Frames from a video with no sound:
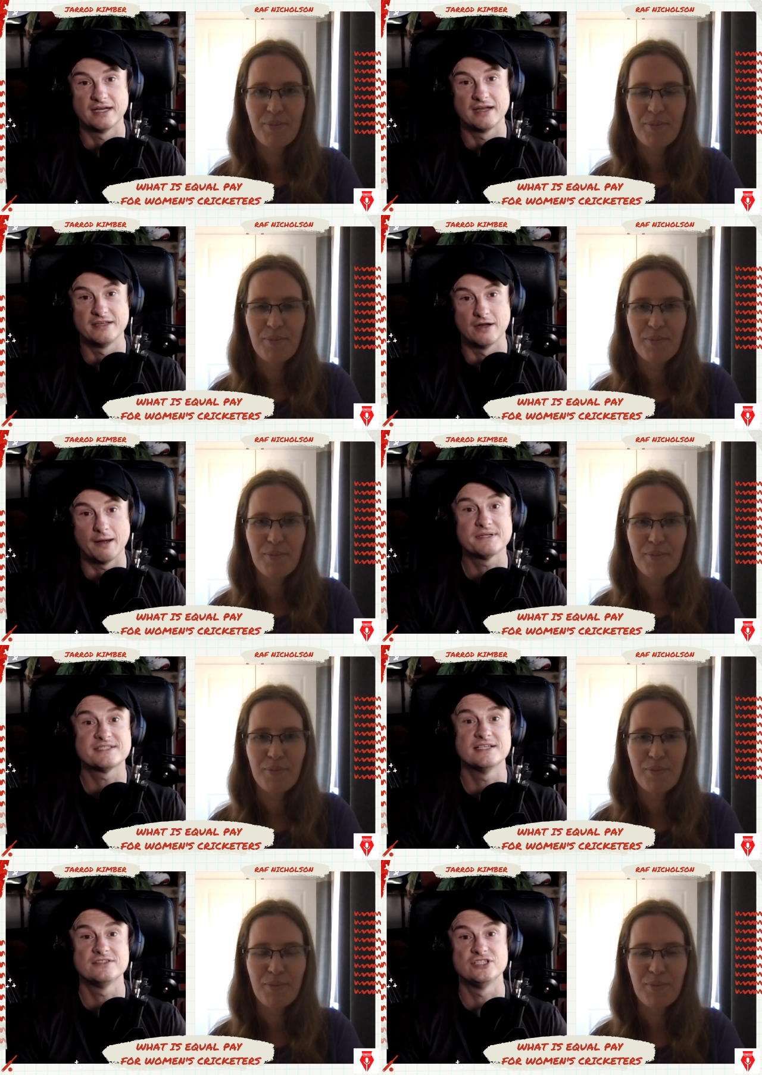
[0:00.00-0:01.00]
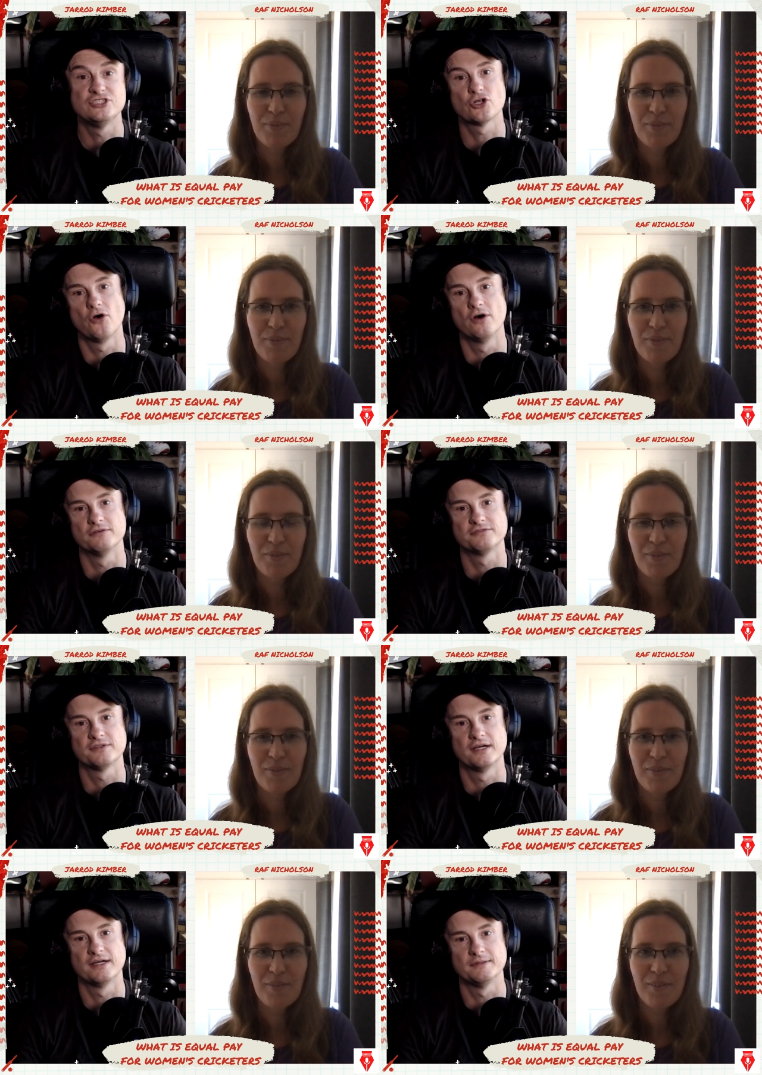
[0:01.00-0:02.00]
Speaker 1: you know a percentage of
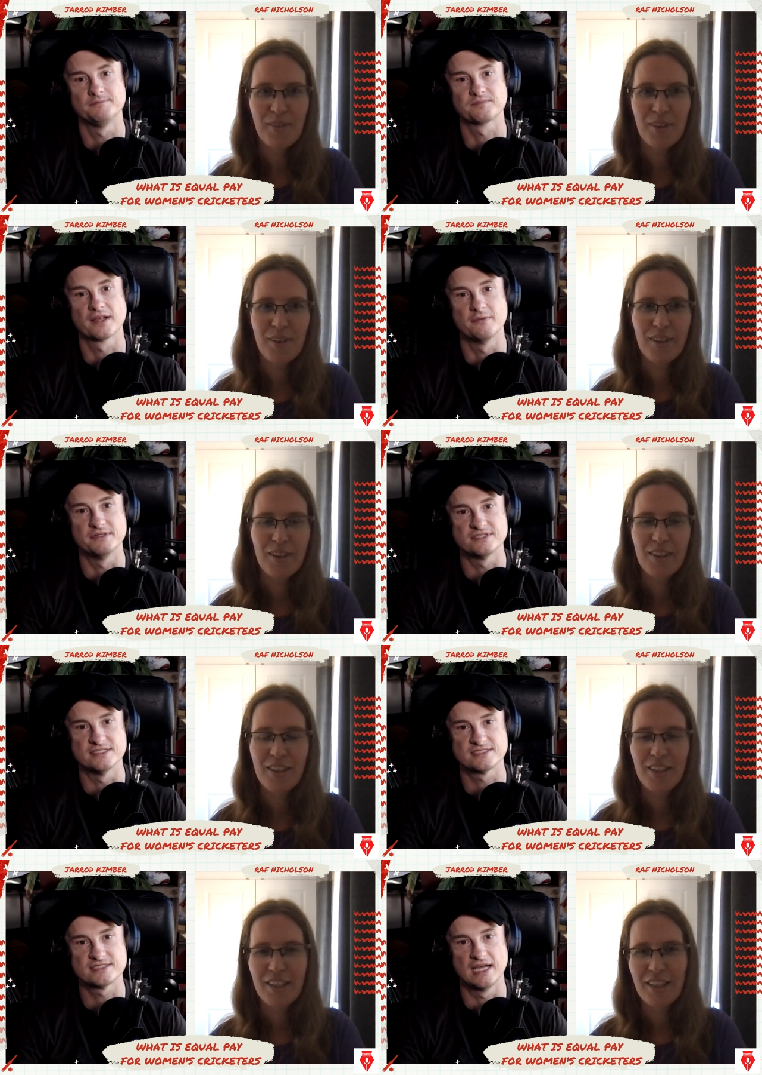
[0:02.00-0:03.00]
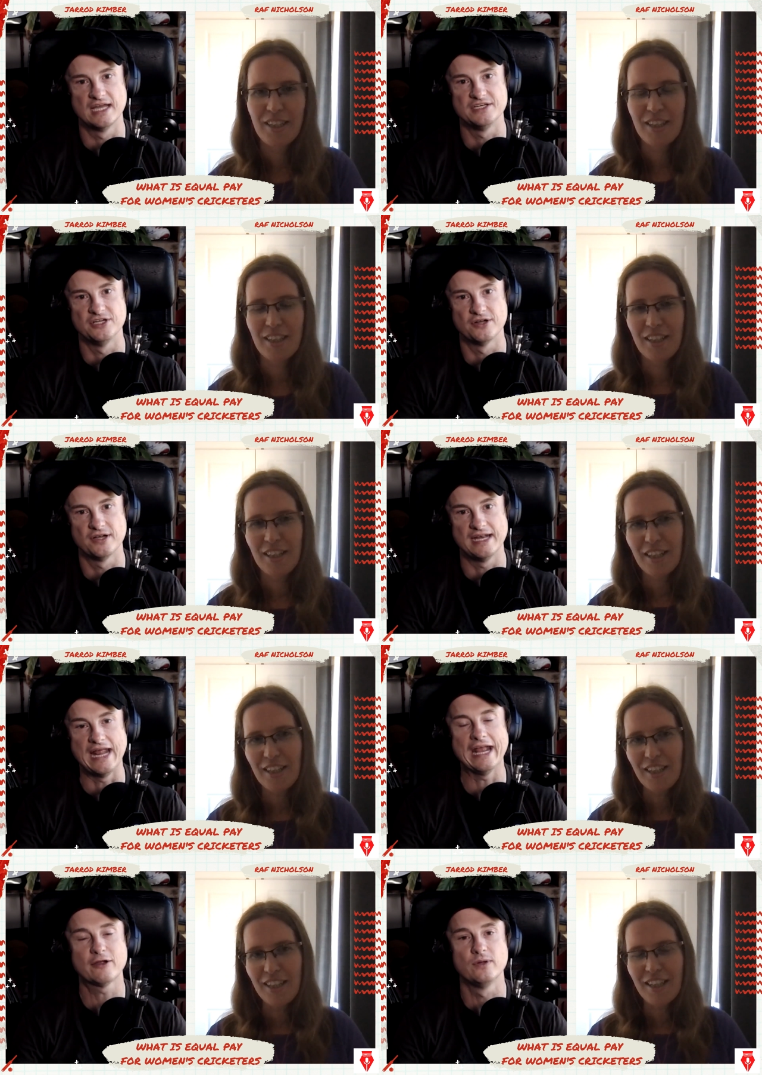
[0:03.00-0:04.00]
um, the business and you know an
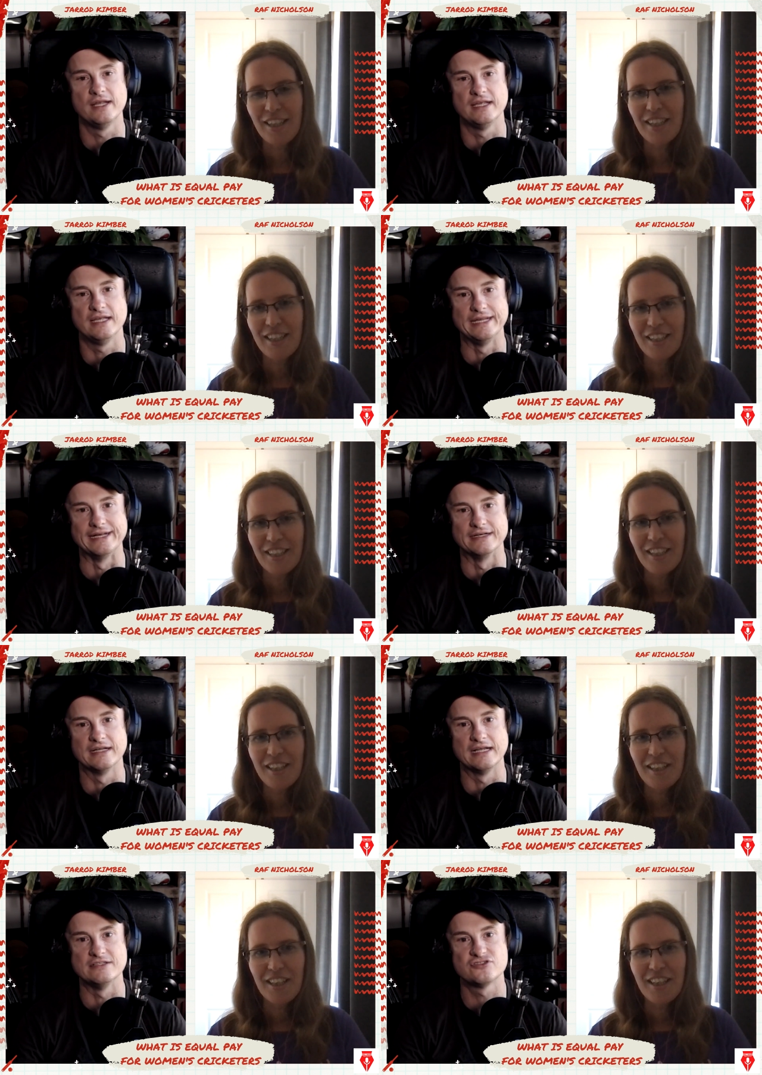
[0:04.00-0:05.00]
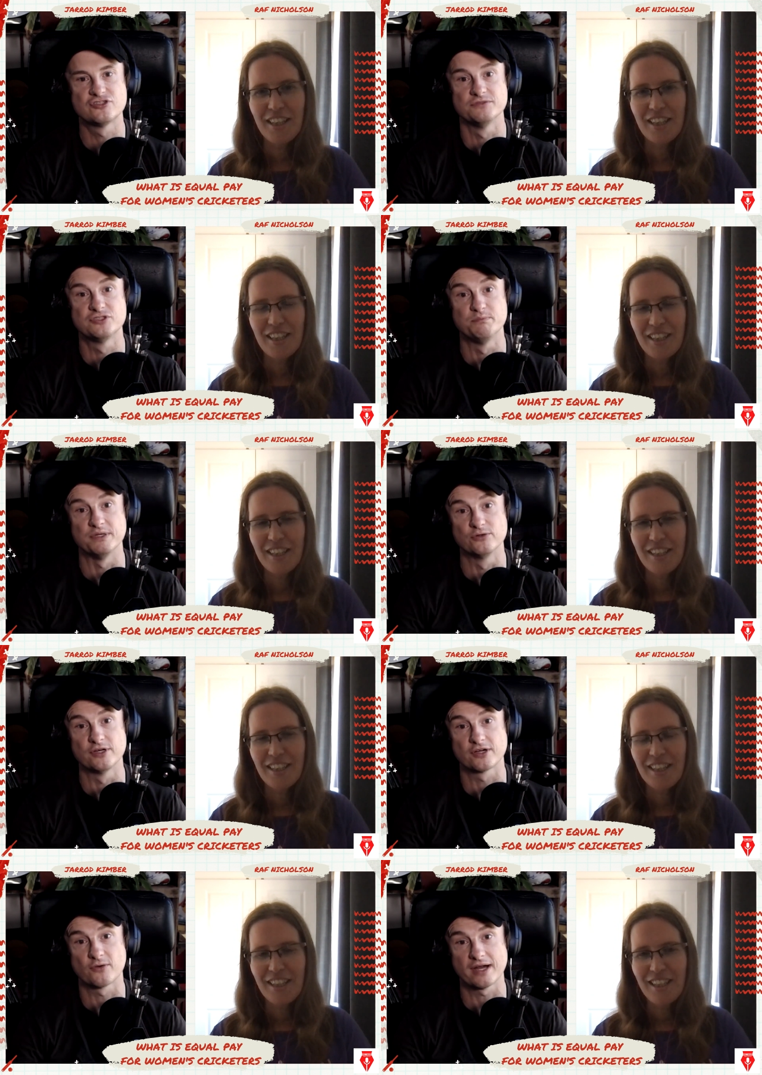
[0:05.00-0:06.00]
equity in it in to, to build it
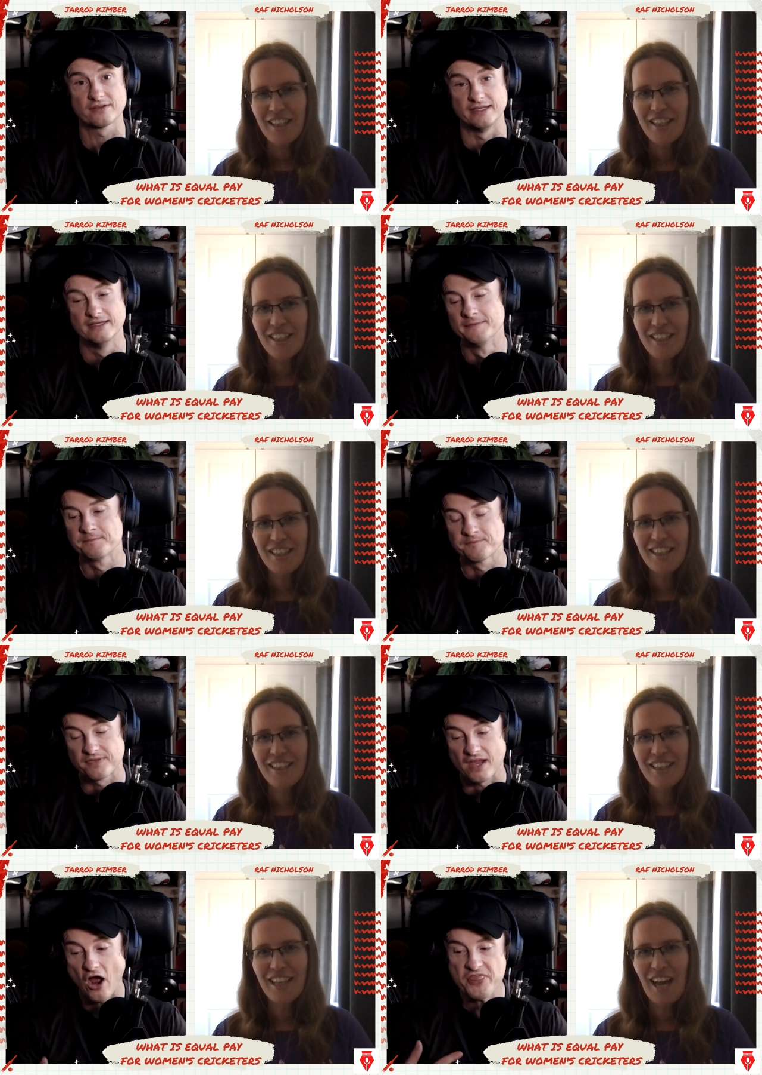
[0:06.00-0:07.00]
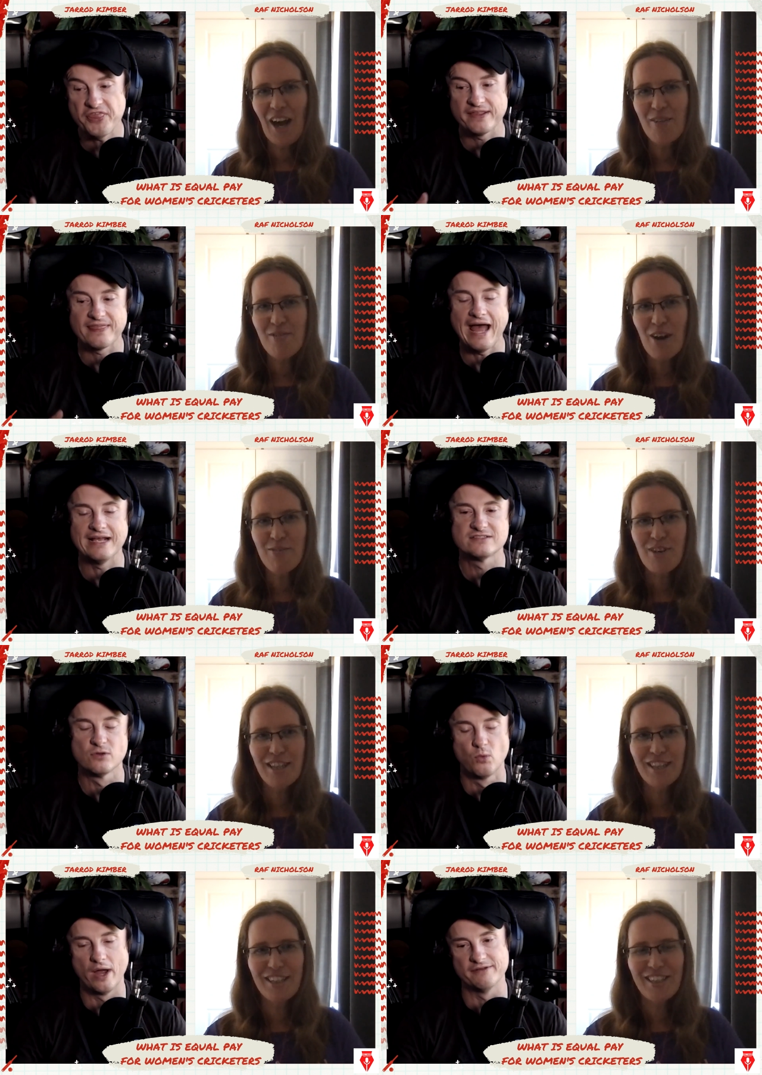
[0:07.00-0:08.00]
correctly i yeah, think I, that I is the
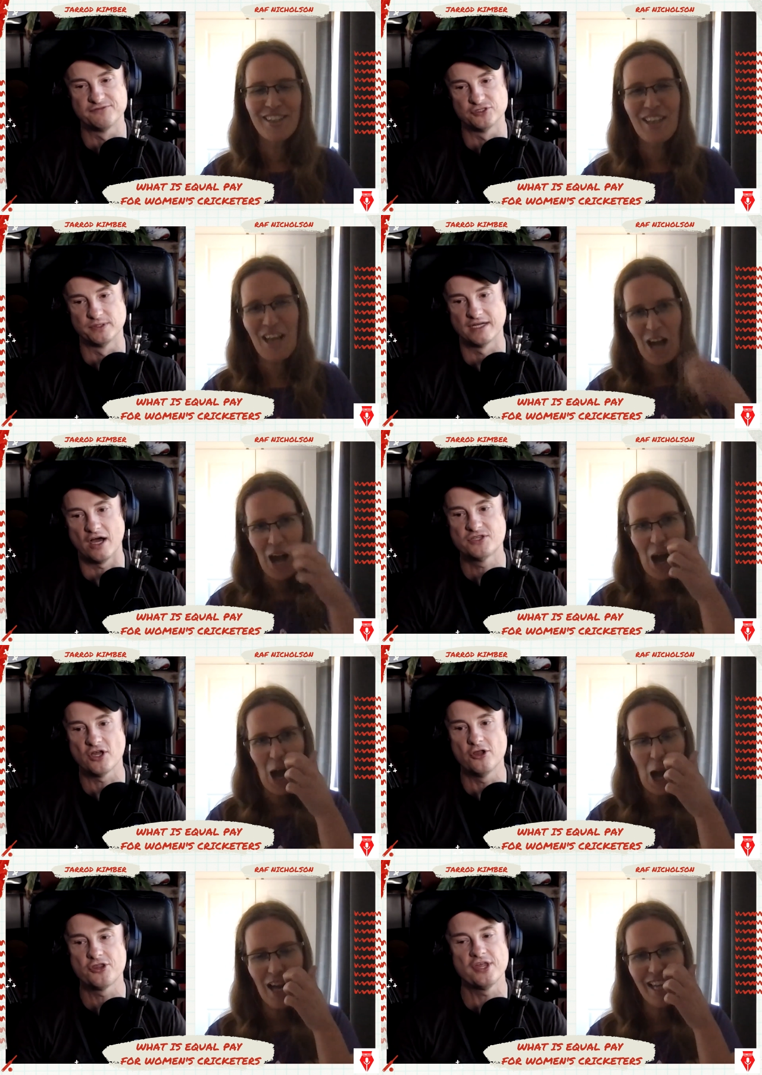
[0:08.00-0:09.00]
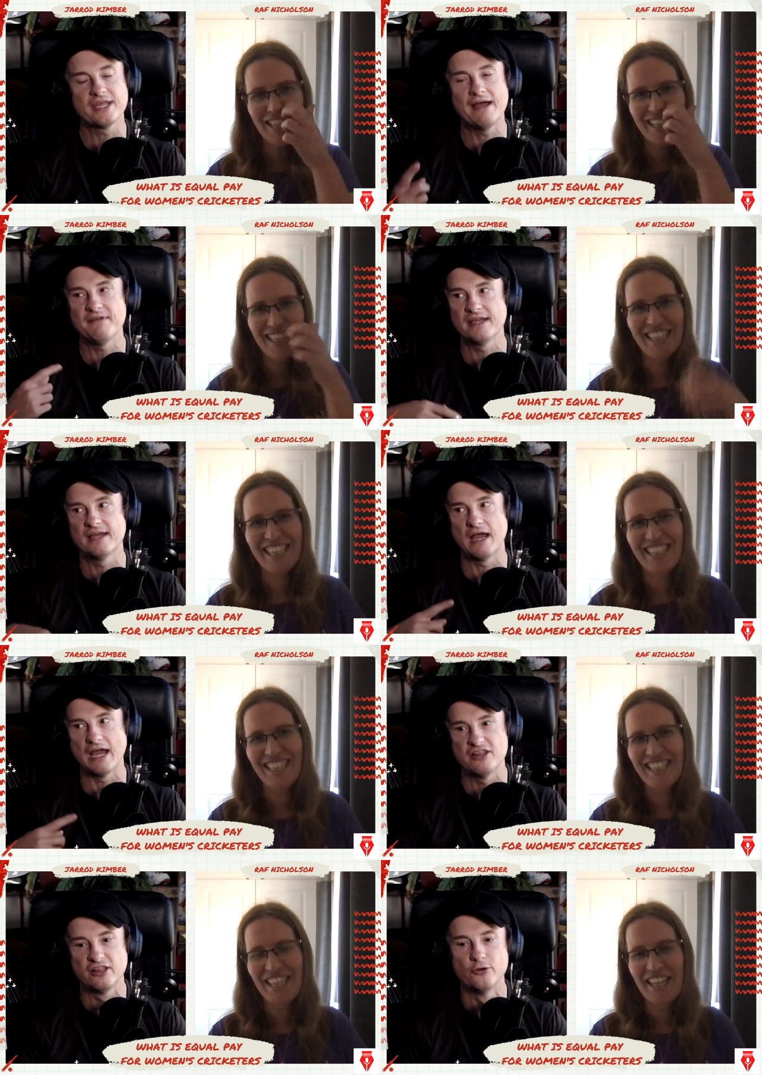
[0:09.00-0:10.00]
way of doing it i don't think having a, a,
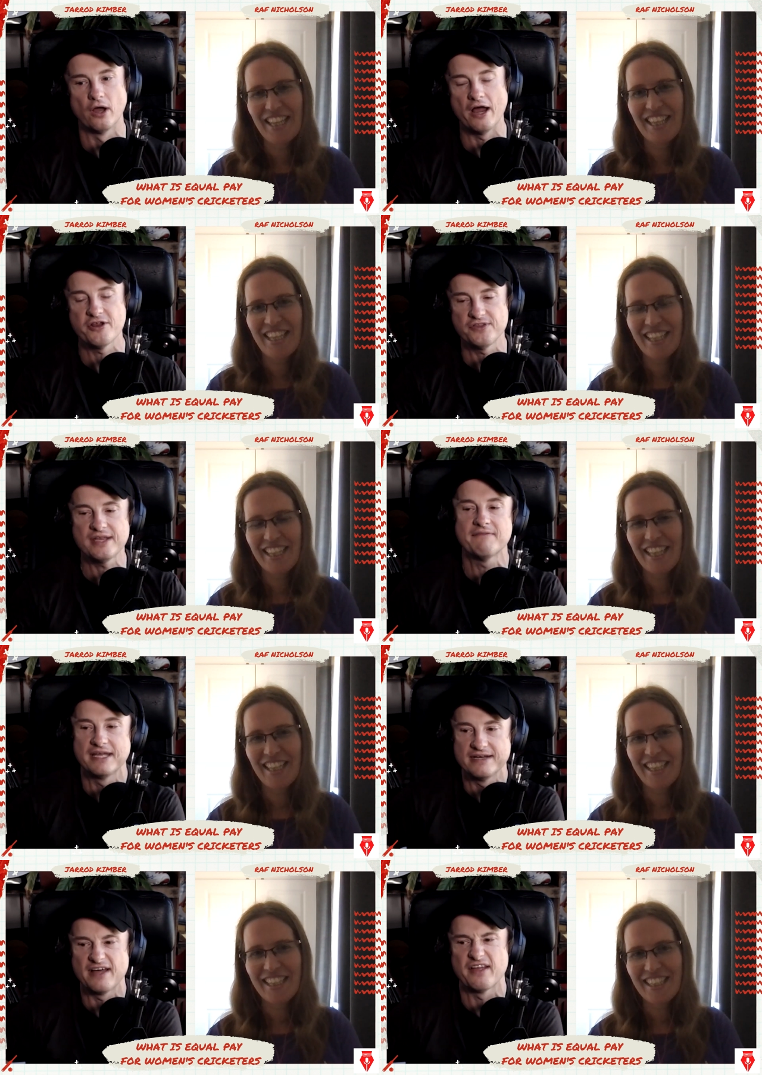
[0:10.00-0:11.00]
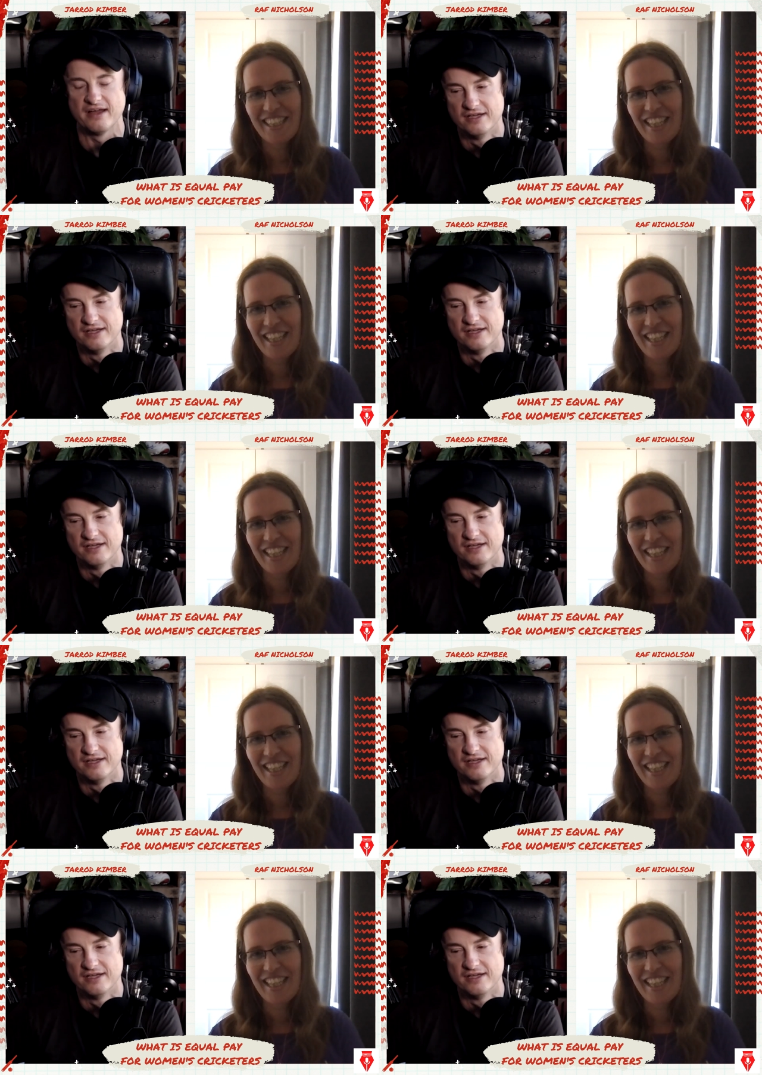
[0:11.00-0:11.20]
little i don't think having another